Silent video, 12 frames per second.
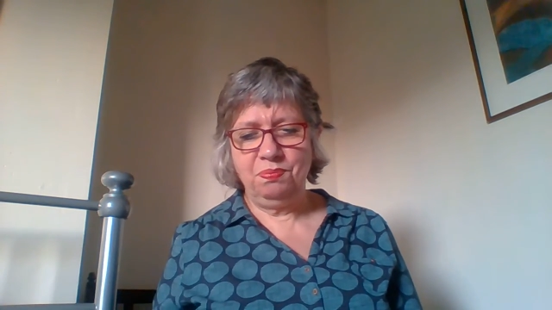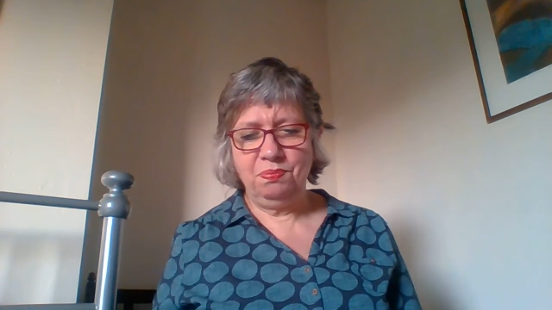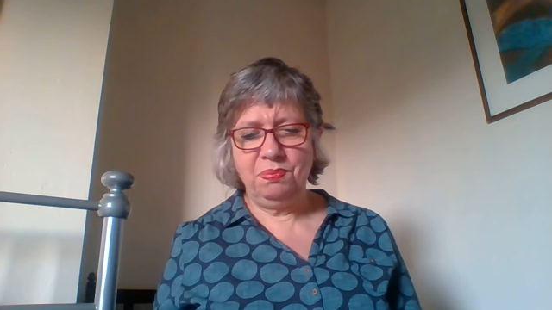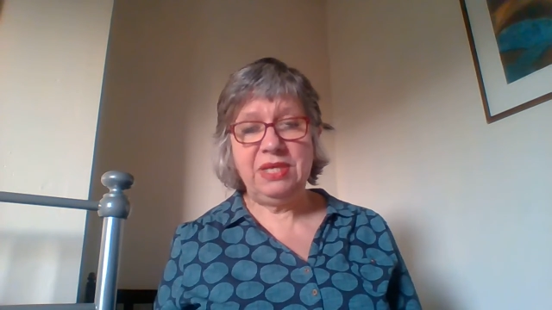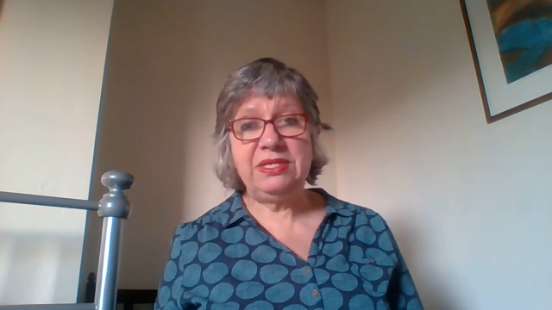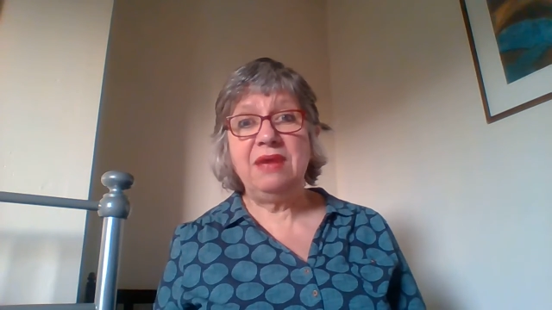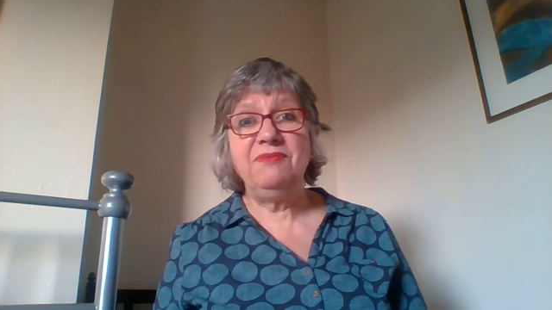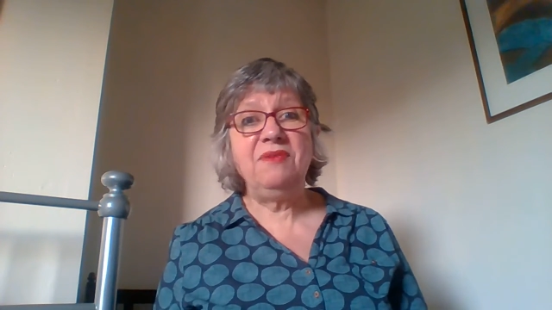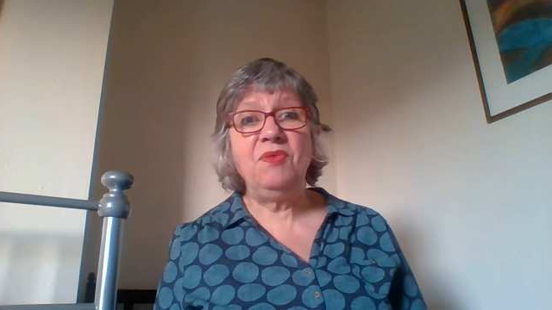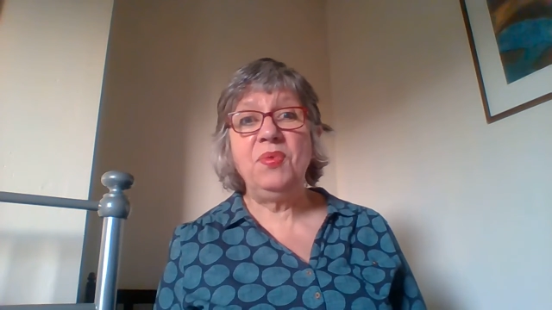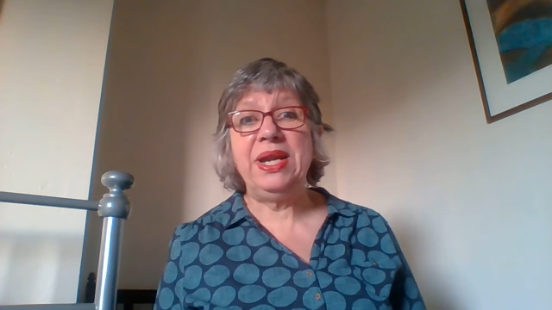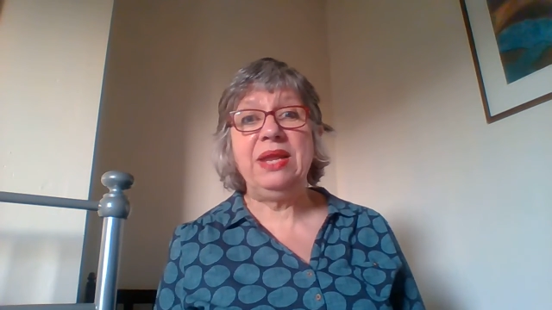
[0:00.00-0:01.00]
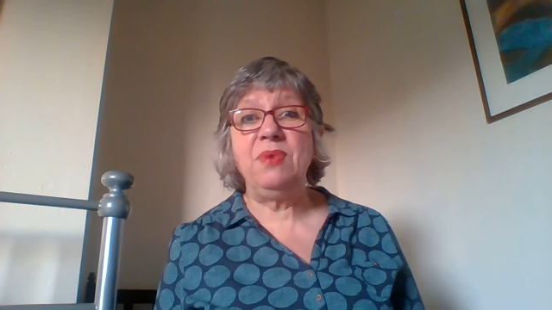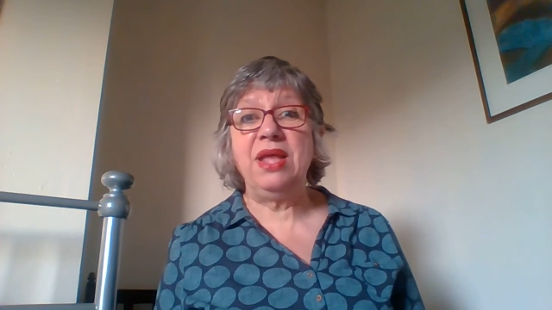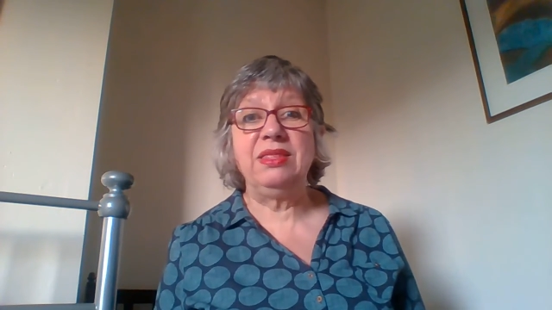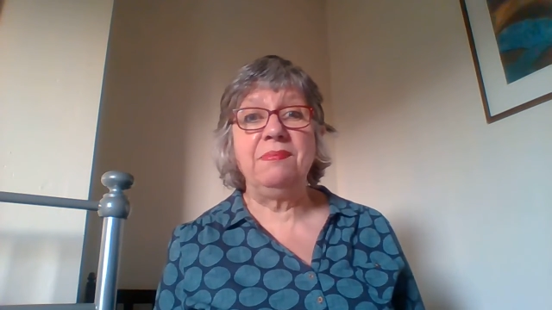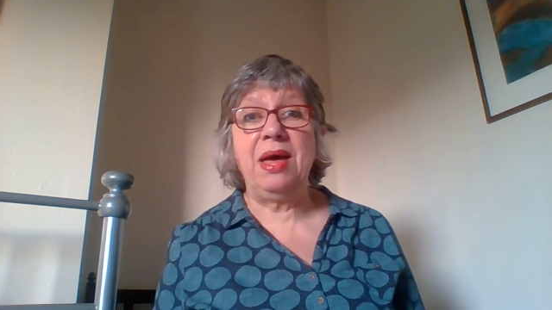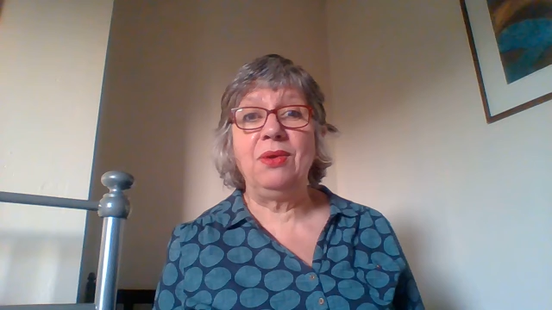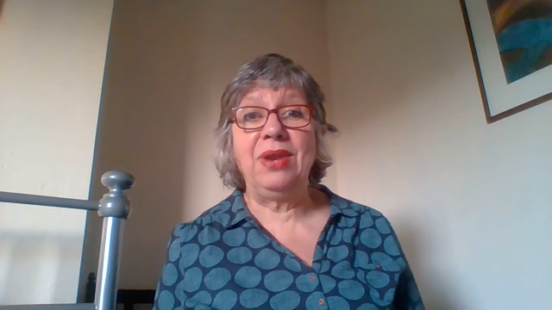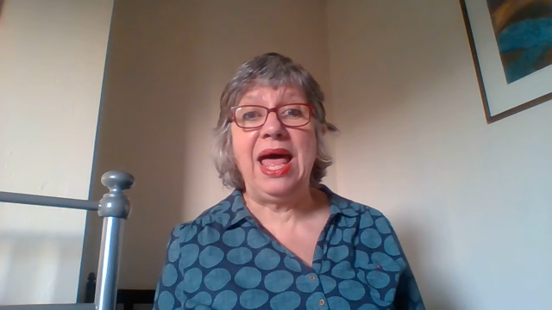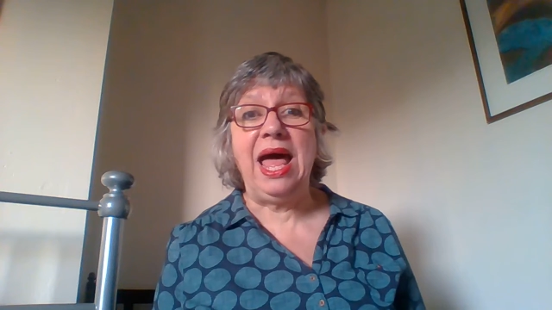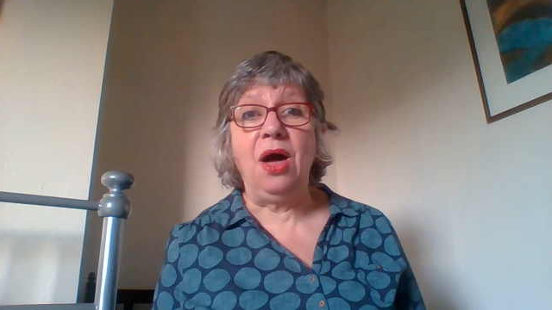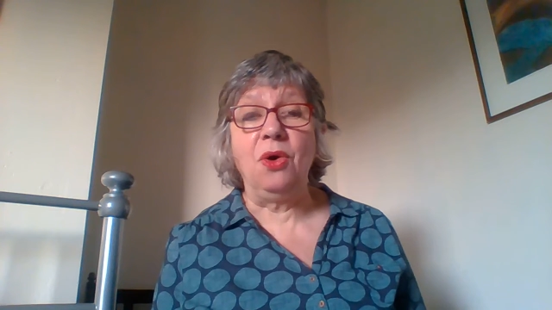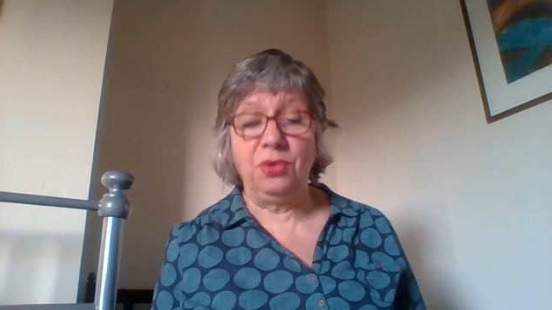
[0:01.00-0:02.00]
because I've never really read them out
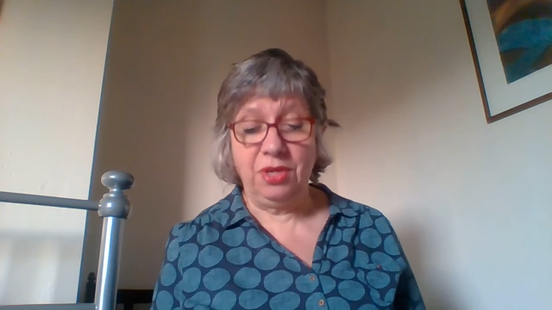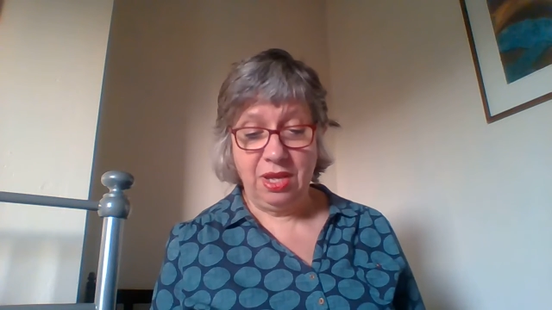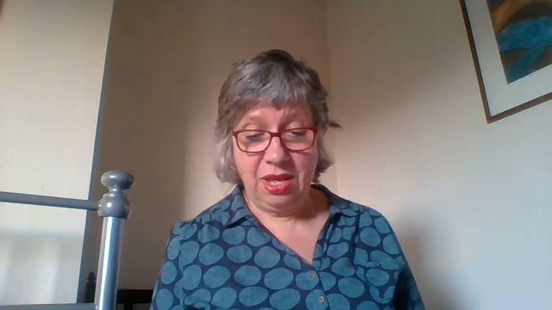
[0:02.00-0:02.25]
loud.